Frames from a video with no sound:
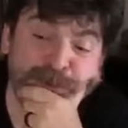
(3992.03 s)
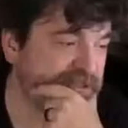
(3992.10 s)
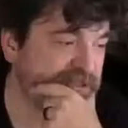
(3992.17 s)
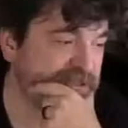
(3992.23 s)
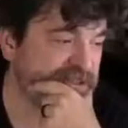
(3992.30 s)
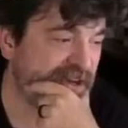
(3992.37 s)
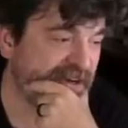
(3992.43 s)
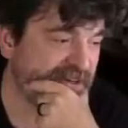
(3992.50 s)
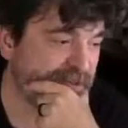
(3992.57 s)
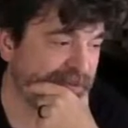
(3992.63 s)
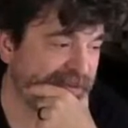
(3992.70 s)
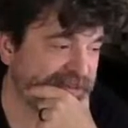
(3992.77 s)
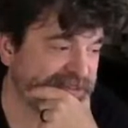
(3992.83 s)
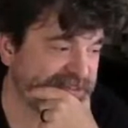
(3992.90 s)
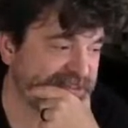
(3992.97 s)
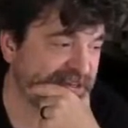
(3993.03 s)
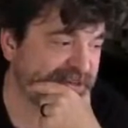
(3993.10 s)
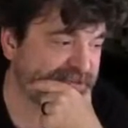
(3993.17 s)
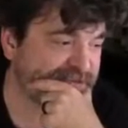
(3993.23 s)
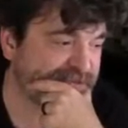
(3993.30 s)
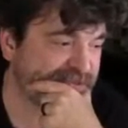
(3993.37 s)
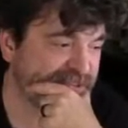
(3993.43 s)
to be talking about
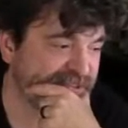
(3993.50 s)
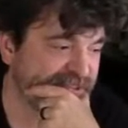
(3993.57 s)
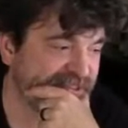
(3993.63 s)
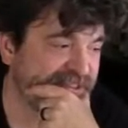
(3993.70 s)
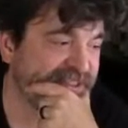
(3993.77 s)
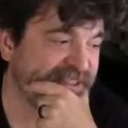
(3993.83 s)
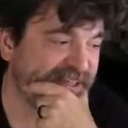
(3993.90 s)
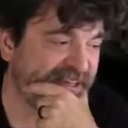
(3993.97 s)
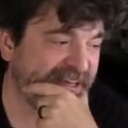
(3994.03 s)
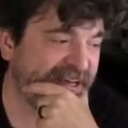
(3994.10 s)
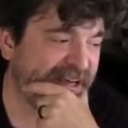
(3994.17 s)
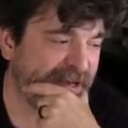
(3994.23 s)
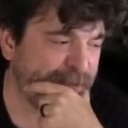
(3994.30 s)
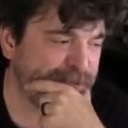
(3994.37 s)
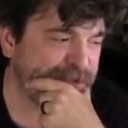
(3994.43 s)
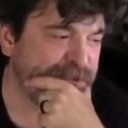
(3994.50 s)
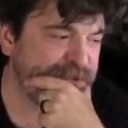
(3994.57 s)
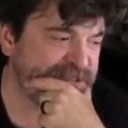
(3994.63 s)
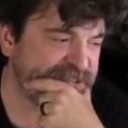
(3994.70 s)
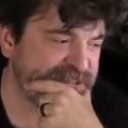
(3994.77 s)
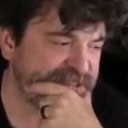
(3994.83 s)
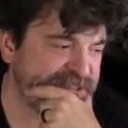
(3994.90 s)
stuff. Yeah, a
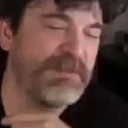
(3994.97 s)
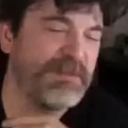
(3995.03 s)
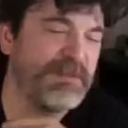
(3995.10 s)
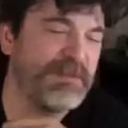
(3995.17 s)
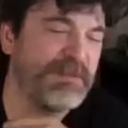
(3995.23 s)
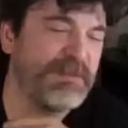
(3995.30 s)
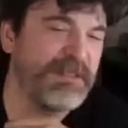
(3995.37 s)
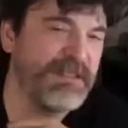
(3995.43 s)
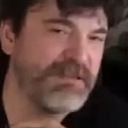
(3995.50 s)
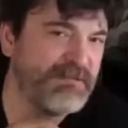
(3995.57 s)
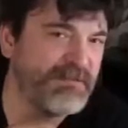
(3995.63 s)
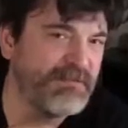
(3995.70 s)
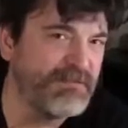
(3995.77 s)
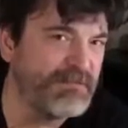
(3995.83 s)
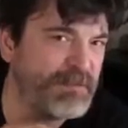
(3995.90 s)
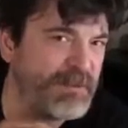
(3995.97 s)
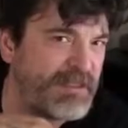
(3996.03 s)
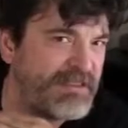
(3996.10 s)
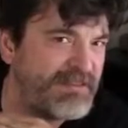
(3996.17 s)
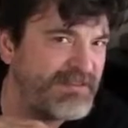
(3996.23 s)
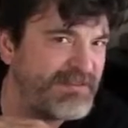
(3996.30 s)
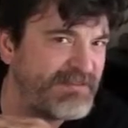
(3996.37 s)
blues album, but
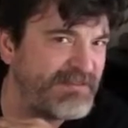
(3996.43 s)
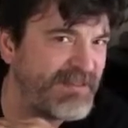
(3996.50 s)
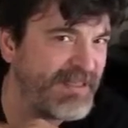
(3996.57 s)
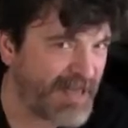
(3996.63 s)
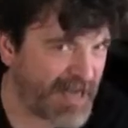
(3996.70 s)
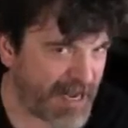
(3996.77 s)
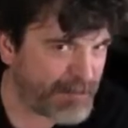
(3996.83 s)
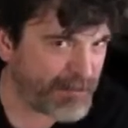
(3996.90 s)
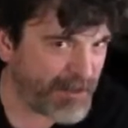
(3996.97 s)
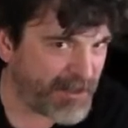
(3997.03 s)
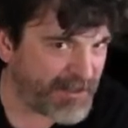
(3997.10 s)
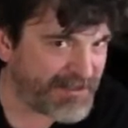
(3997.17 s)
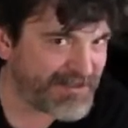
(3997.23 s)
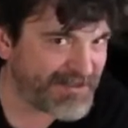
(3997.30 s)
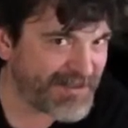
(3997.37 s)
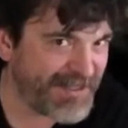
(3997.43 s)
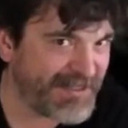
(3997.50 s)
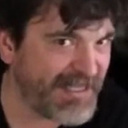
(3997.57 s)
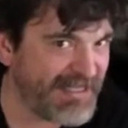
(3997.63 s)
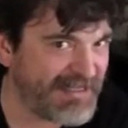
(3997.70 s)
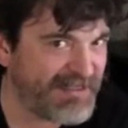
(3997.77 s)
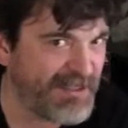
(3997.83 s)
an opera. And
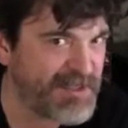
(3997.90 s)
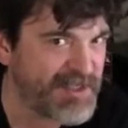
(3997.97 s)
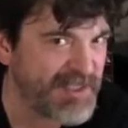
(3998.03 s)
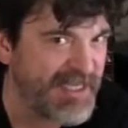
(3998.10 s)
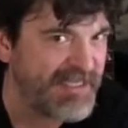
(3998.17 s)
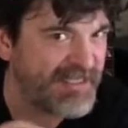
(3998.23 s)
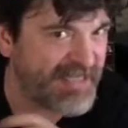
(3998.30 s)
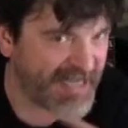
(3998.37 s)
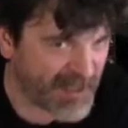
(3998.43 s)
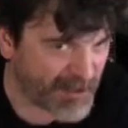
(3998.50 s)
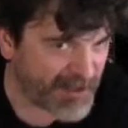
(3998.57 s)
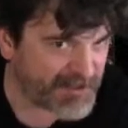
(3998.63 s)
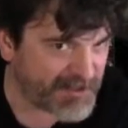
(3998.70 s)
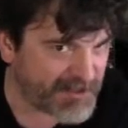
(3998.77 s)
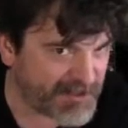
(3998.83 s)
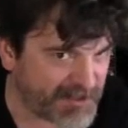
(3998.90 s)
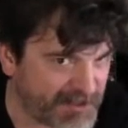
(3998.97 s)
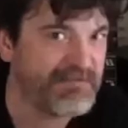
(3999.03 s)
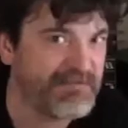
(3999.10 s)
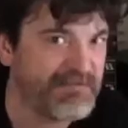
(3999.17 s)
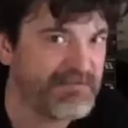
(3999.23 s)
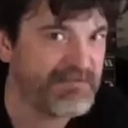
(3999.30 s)
there's characters
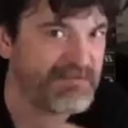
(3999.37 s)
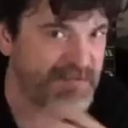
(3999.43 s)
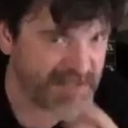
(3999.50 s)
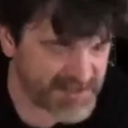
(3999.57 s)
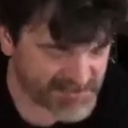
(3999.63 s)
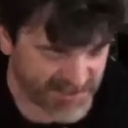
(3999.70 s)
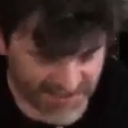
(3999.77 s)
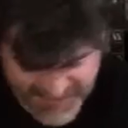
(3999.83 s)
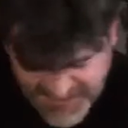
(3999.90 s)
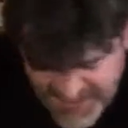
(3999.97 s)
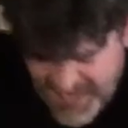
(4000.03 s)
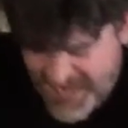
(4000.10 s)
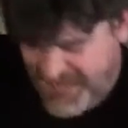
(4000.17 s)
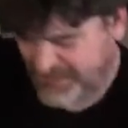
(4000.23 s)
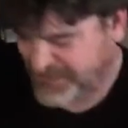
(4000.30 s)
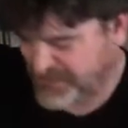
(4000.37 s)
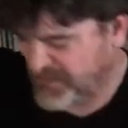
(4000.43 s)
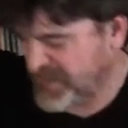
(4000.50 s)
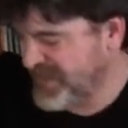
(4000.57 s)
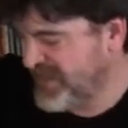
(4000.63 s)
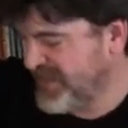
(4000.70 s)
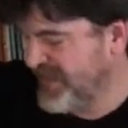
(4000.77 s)
and things like that.
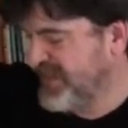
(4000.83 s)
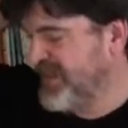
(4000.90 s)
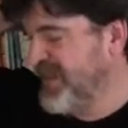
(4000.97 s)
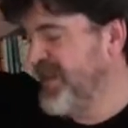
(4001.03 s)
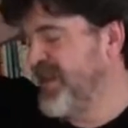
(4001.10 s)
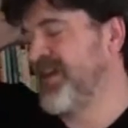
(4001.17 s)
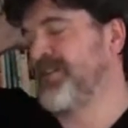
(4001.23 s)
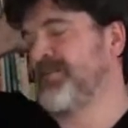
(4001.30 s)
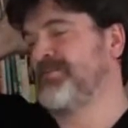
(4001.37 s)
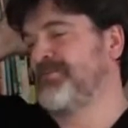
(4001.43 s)
But